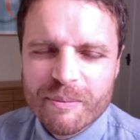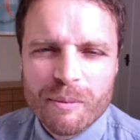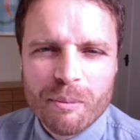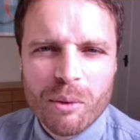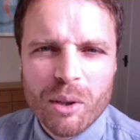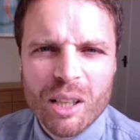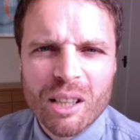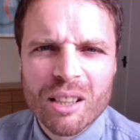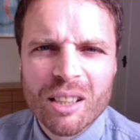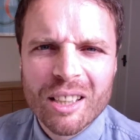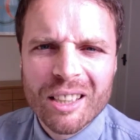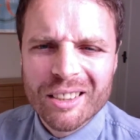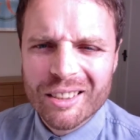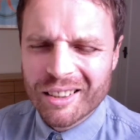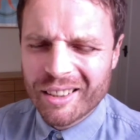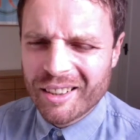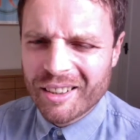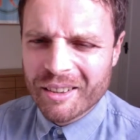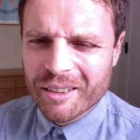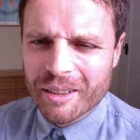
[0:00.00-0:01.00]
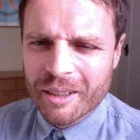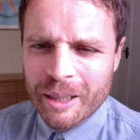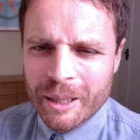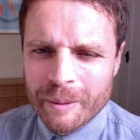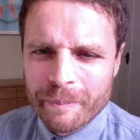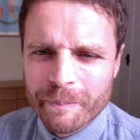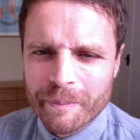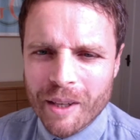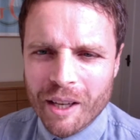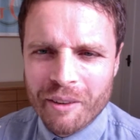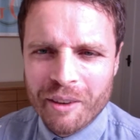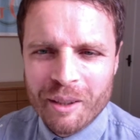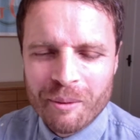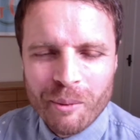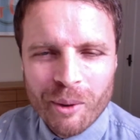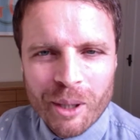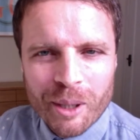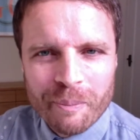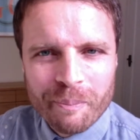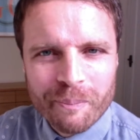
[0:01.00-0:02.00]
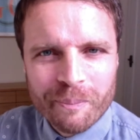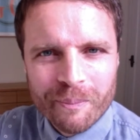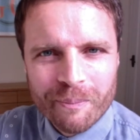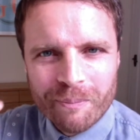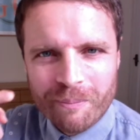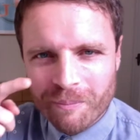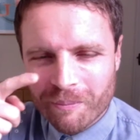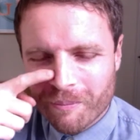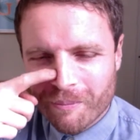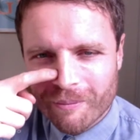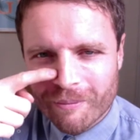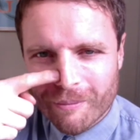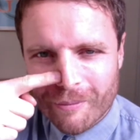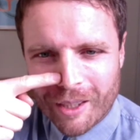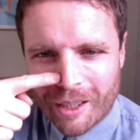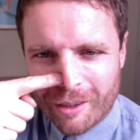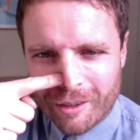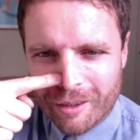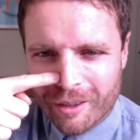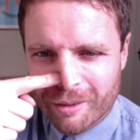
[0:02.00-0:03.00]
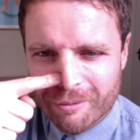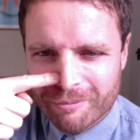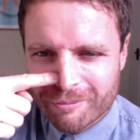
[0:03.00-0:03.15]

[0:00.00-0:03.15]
I don't know. I think my can you,